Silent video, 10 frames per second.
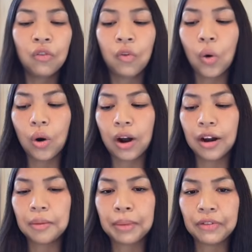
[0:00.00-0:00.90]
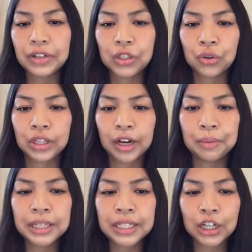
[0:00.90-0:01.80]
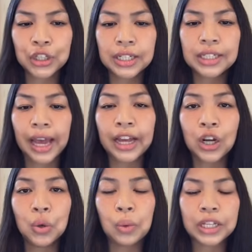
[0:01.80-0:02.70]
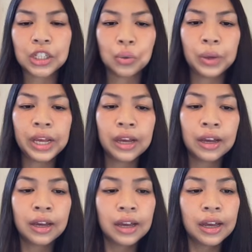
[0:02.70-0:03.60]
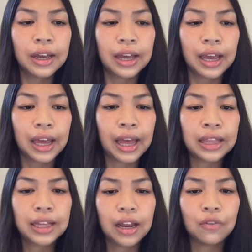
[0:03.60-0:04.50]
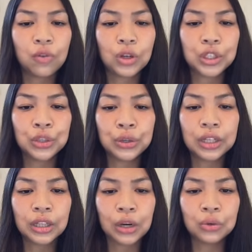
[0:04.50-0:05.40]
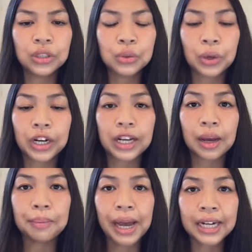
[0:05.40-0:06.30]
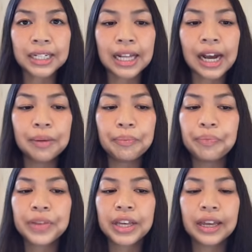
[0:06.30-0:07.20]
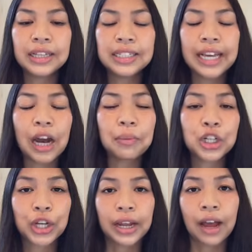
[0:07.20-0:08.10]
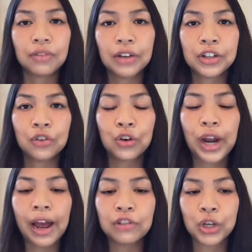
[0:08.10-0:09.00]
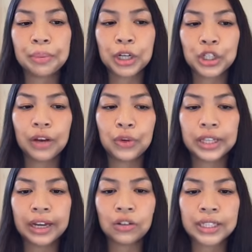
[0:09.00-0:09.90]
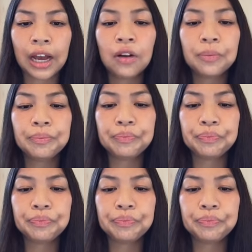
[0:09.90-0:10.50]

For my physical therapy sessions, I go once a week. And then for student loans, we're going to come back to that and see how much I have left over after I budget everything else out.